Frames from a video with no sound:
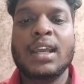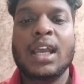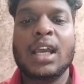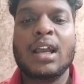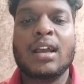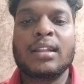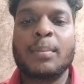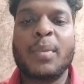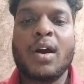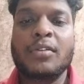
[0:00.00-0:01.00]
The
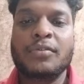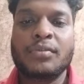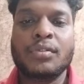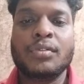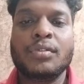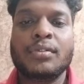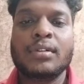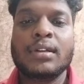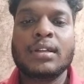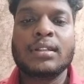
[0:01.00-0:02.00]
part 4,
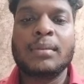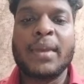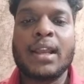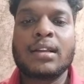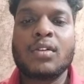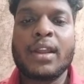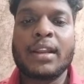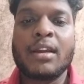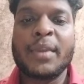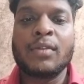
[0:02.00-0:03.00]
the
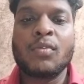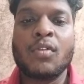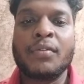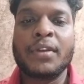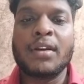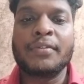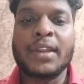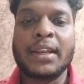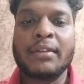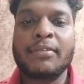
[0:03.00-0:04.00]
macroeconomic overview of
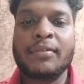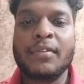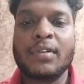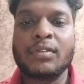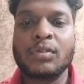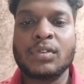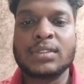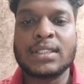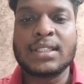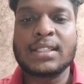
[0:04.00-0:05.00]
1951
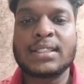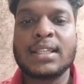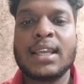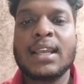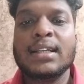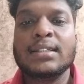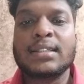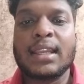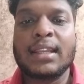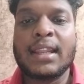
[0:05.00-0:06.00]
2006. So
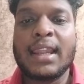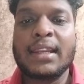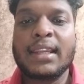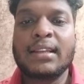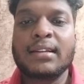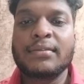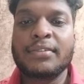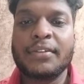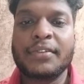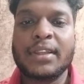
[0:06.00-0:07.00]
in
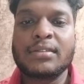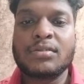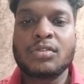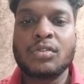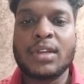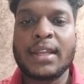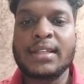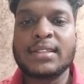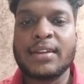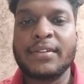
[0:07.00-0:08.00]
1950s to
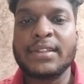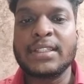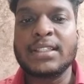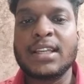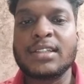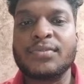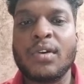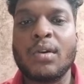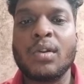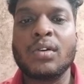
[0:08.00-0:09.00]
1970s, India has
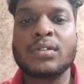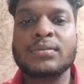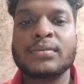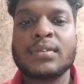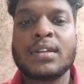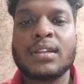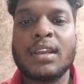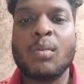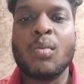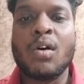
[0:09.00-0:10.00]
followed a
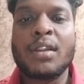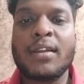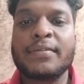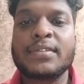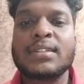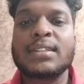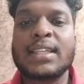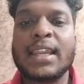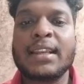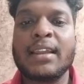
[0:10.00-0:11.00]
model of
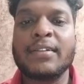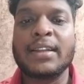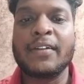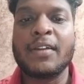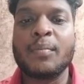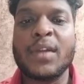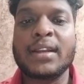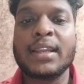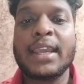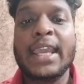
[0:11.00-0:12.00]
state level development,
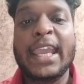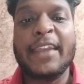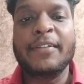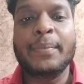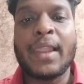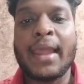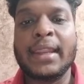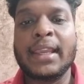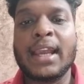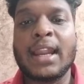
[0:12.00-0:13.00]
heavy
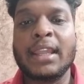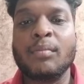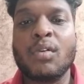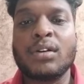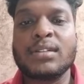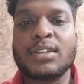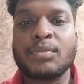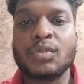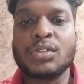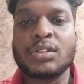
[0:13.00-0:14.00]
planning, and important
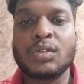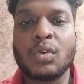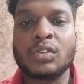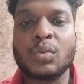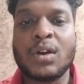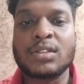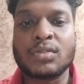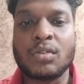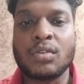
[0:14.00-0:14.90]
substitution growth was slow.